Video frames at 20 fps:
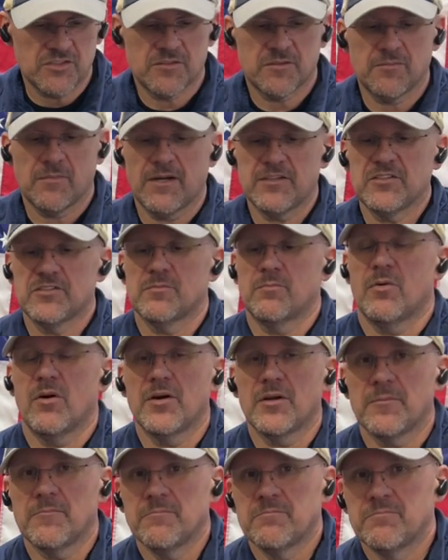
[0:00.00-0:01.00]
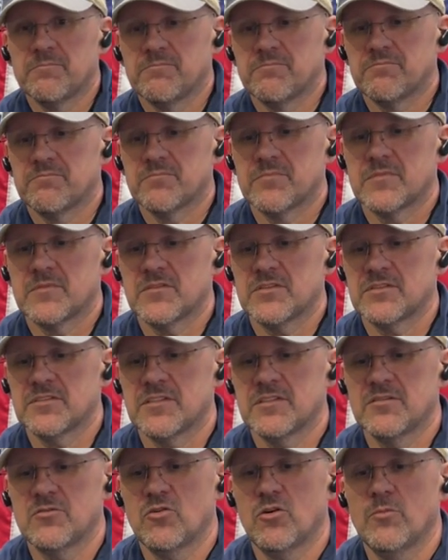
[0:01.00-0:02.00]
just I just bought them,
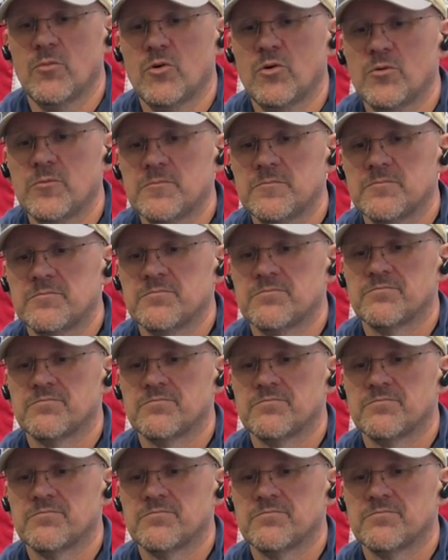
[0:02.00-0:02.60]
just a normal